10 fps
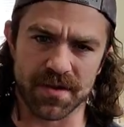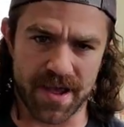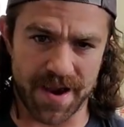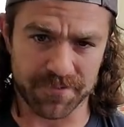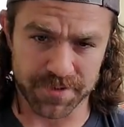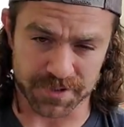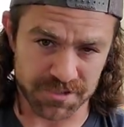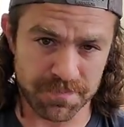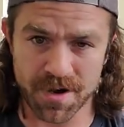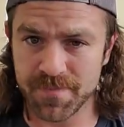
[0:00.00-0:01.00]
after
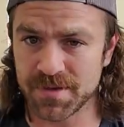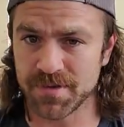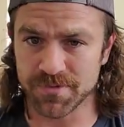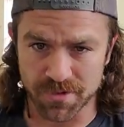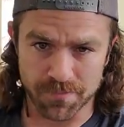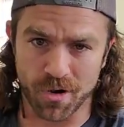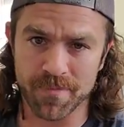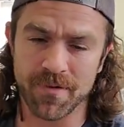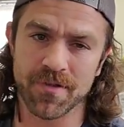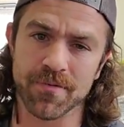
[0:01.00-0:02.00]
experimenting with the
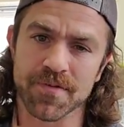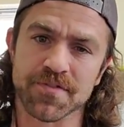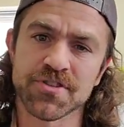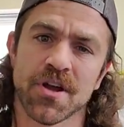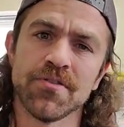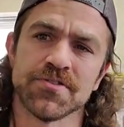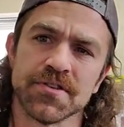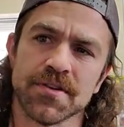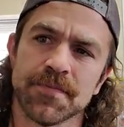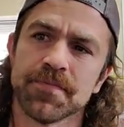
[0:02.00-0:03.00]
barbell that we've chosen,